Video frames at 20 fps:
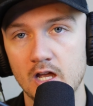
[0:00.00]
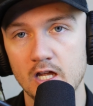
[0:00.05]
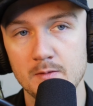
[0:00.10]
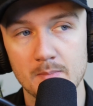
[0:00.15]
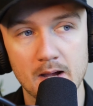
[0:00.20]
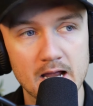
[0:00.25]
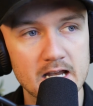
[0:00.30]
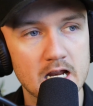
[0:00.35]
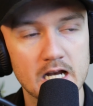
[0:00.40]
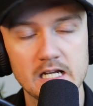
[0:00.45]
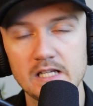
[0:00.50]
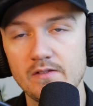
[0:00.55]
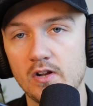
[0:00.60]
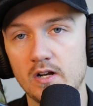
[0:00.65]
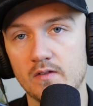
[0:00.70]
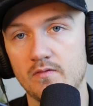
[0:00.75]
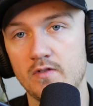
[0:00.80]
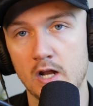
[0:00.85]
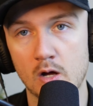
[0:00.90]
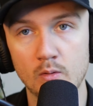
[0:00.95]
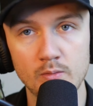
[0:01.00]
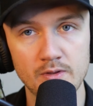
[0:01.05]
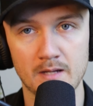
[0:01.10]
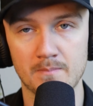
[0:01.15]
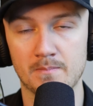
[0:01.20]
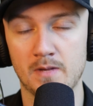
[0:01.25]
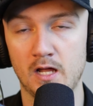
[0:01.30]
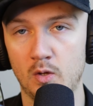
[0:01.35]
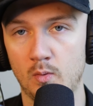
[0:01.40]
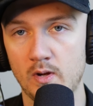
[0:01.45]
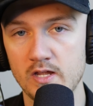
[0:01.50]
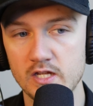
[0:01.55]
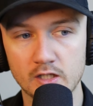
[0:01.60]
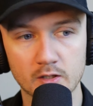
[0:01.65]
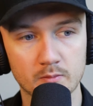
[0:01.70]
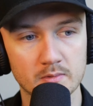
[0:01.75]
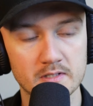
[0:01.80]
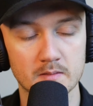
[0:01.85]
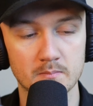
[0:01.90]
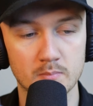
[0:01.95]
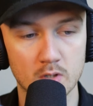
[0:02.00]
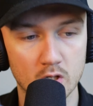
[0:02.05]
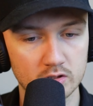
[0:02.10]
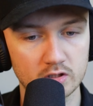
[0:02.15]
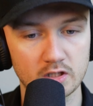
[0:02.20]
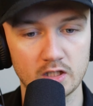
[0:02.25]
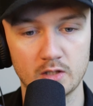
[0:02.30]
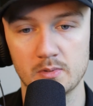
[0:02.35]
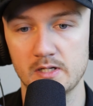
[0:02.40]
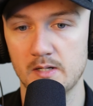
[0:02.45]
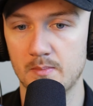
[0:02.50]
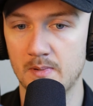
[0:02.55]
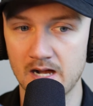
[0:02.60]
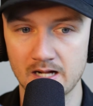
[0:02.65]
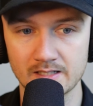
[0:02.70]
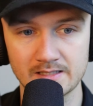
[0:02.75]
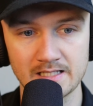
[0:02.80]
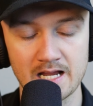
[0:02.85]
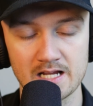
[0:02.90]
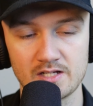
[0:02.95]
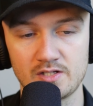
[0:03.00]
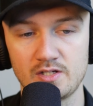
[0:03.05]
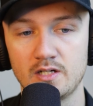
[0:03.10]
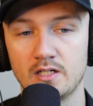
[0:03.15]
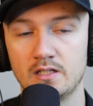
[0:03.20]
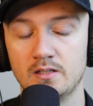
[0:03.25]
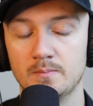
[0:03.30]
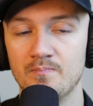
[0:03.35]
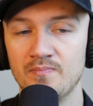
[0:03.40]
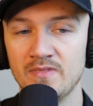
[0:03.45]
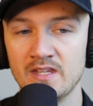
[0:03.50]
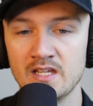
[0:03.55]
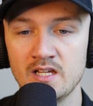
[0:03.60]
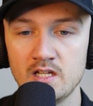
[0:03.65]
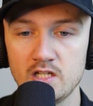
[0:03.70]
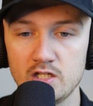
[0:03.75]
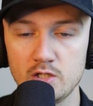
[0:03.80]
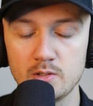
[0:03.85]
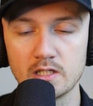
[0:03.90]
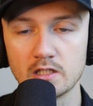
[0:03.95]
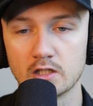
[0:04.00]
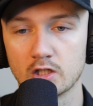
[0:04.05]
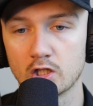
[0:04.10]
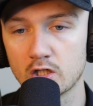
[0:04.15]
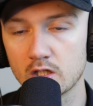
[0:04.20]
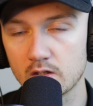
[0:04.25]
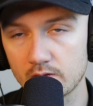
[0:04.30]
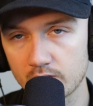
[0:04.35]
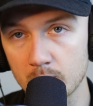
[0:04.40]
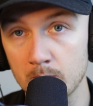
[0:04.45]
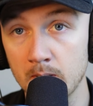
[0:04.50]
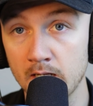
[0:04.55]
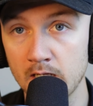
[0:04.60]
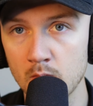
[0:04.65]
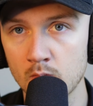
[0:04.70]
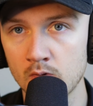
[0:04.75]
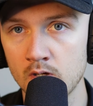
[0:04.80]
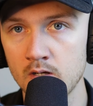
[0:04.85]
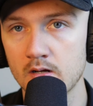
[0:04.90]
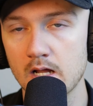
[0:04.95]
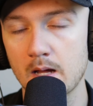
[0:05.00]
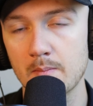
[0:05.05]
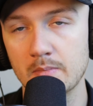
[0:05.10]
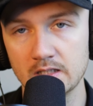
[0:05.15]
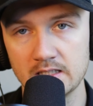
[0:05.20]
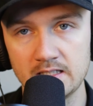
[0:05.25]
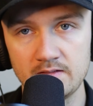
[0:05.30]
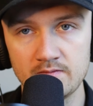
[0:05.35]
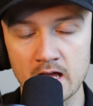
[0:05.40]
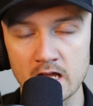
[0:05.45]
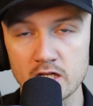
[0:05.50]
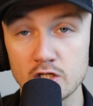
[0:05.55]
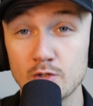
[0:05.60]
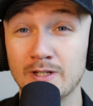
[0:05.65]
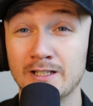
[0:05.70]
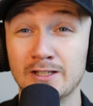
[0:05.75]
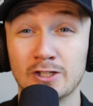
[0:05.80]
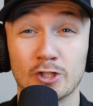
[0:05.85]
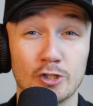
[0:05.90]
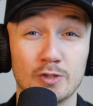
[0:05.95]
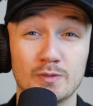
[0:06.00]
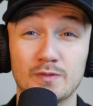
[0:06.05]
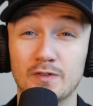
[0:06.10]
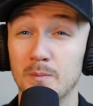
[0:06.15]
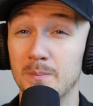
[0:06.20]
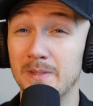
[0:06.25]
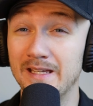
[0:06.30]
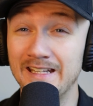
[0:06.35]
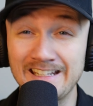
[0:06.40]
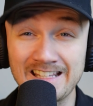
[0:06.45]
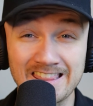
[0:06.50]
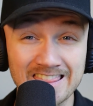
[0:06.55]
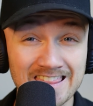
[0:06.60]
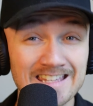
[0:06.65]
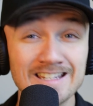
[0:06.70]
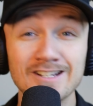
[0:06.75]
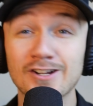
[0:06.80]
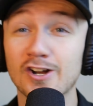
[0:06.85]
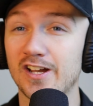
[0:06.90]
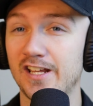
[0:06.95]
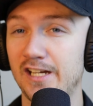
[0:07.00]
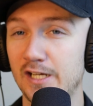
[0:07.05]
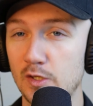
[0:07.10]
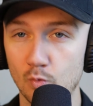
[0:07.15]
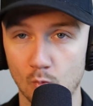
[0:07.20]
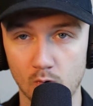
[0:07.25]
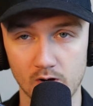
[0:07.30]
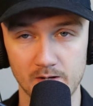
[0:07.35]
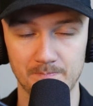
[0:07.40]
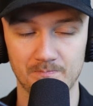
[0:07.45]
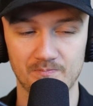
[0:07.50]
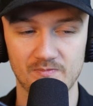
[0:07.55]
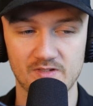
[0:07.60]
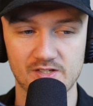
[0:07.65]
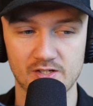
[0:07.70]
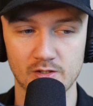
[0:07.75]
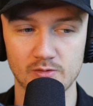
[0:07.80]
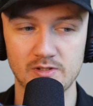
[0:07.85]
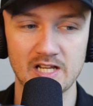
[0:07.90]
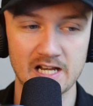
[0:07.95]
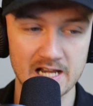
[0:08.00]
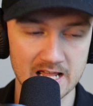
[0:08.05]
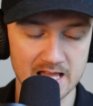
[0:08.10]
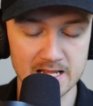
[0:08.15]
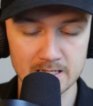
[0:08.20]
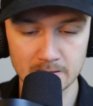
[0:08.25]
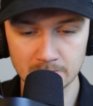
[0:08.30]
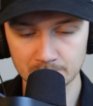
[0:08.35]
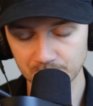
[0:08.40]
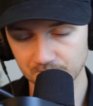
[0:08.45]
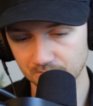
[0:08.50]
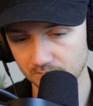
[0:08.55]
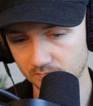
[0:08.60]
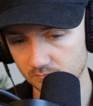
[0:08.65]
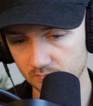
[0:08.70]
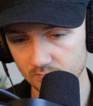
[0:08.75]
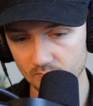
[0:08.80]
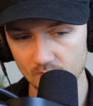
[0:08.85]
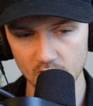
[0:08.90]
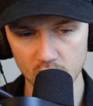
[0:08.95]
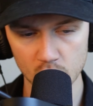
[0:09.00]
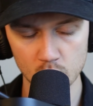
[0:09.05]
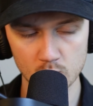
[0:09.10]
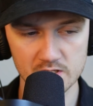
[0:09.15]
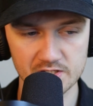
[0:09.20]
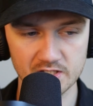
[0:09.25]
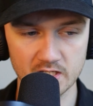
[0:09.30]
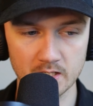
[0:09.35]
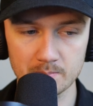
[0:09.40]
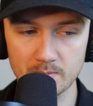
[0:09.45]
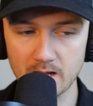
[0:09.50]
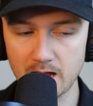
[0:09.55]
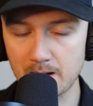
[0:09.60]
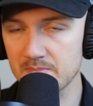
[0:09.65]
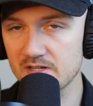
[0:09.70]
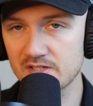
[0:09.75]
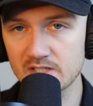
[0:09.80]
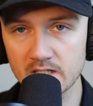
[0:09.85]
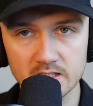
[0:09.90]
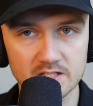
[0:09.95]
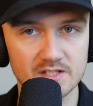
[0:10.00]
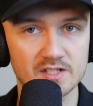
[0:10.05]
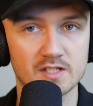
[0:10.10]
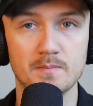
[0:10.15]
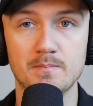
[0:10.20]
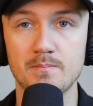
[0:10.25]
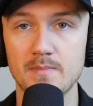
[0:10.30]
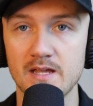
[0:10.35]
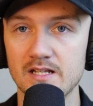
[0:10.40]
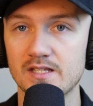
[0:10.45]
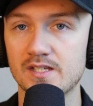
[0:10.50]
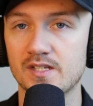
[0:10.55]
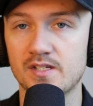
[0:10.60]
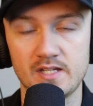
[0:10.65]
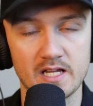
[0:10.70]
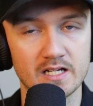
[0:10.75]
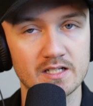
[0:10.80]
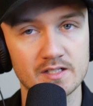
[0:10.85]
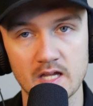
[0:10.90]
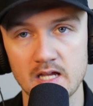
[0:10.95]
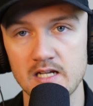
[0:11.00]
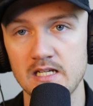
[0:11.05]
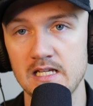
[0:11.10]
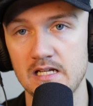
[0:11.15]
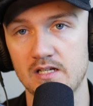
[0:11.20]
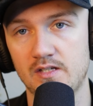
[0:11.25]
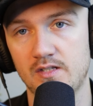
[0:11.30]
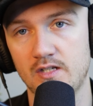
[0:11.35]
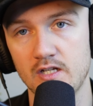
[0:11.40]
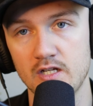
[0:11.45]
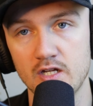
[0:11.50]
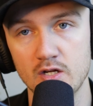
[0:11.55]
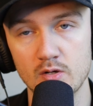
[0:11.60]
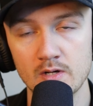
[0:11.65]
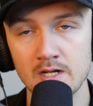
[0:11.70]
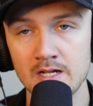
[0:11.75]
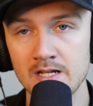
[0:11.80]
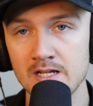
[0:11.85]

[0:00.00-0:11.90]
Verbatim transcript: You might not even have known them, by the way. You could read a book, you could read a podcast, you can you can learn from anyone. I believe that you can learn from anything or anyone. So today, we're just going to I'm just going to submit six ideas to you,